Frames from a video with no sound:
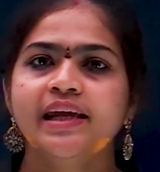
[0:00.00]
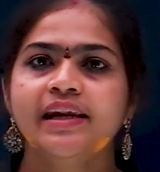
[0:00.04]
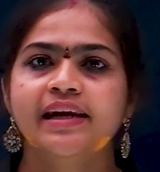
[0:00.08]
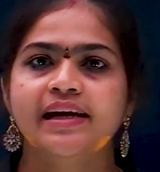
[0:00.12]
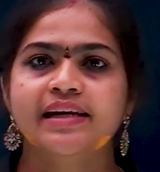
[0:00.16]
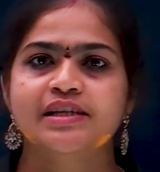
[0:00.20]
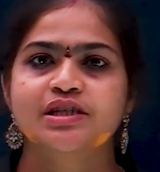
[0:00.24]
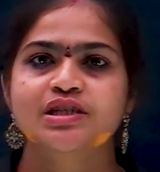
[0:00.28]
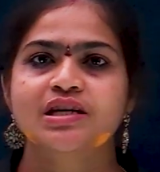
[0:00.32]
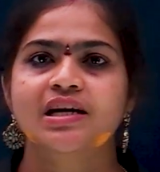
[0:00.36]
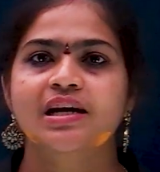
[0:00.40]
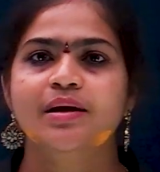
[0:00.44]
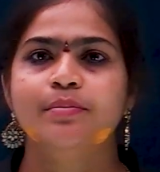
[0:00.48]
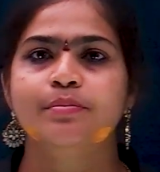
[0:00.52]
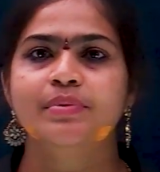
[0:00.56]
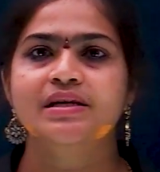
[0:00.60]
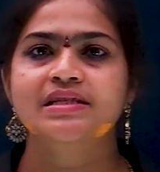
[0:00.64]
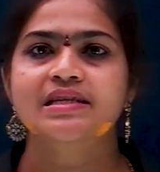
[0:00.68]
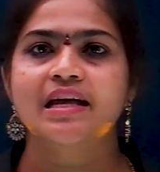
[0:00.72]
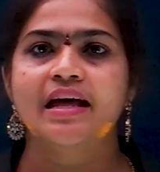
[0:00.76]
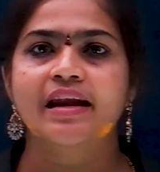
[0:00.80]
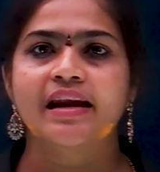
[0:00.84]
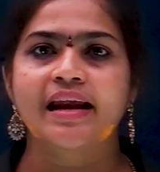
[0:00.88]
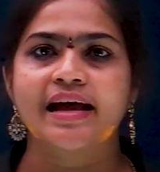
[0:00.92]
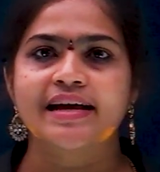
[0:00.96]
rational numbers
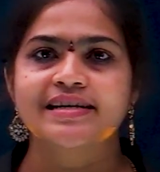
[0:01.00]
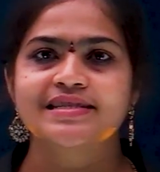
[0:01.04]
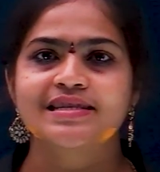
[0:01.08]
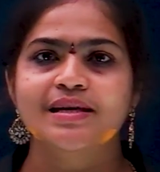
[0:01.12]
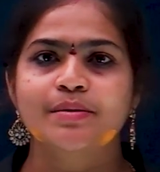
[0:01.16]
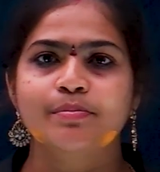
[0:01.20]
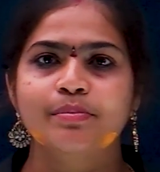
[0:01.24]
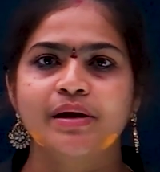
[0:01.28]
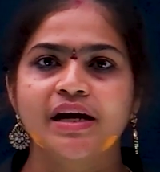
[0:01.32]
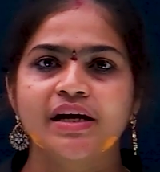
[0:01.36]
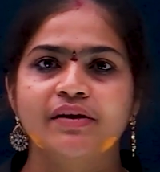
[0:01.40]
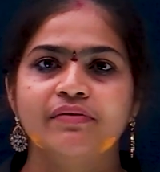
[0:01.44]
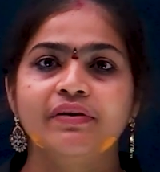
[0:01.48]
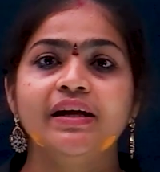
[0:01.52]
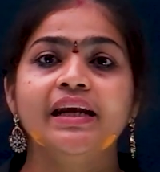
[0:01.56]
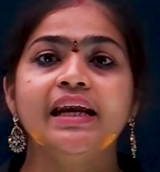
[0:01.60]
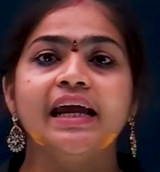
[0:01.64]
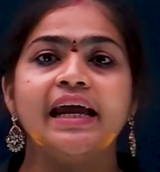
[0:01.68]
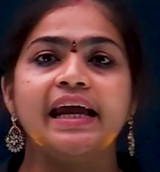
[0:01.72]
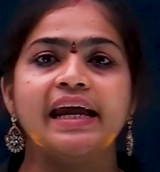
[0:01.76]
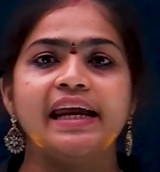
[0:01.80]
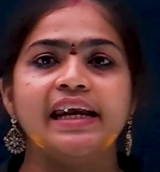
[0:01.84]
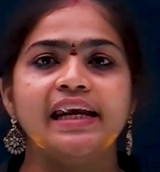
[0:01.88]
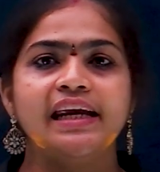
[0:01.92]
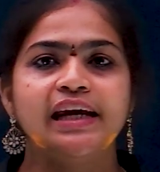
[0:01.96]
are licensed between
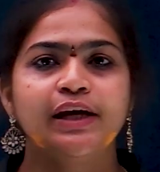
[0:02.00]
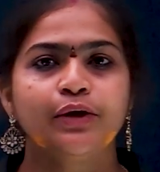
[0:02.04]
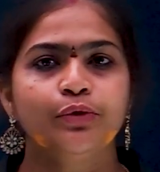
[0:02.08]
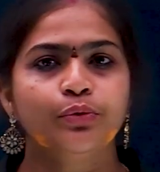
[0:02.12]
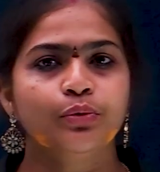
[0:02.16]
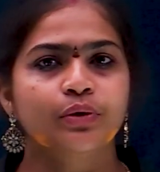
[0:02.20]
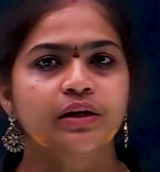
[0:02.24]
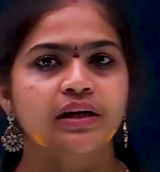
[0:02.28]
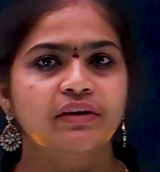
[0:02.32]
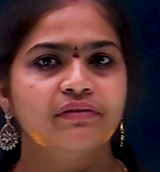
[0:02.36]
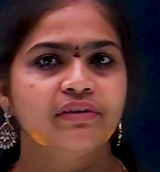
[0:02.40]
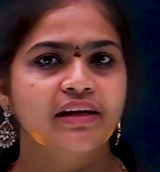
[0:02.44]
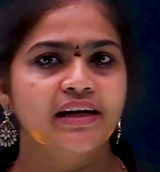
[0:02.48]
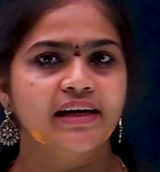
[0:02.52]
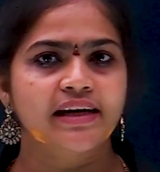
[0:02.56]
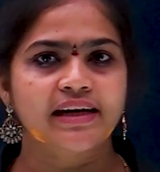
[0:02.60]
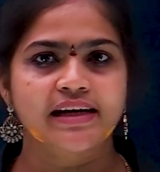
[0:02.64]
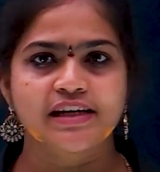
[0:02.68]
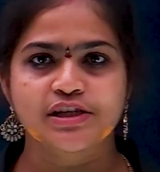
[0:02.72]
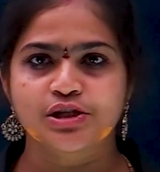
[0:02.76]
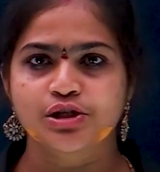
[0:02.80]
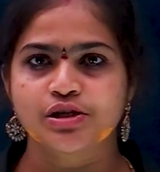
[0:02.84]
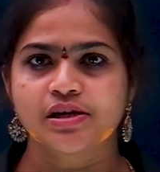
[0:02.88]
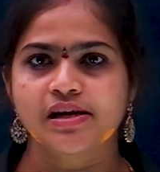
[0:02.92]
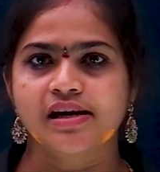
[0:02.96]
any two given
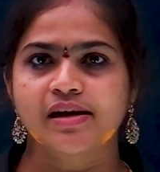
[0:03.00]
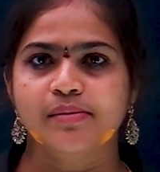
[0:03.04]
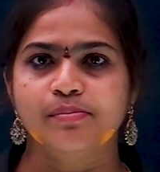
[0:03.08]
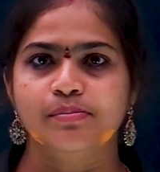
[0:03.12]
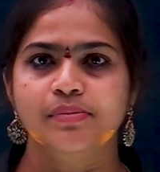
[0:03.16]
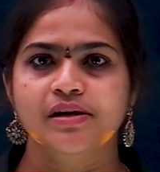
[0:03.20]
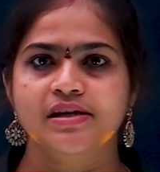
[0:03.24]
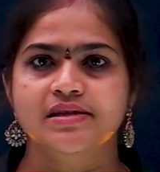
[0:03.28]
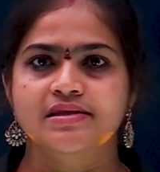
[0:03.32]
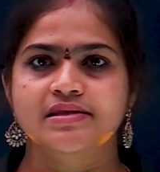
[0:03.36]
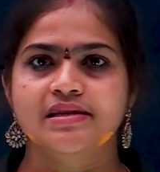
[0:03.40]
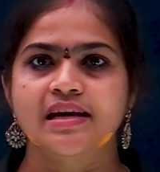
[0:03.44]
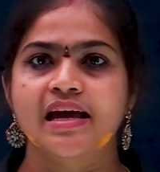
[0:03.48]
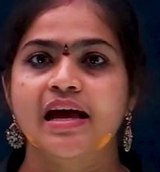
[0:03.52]
rational numbers.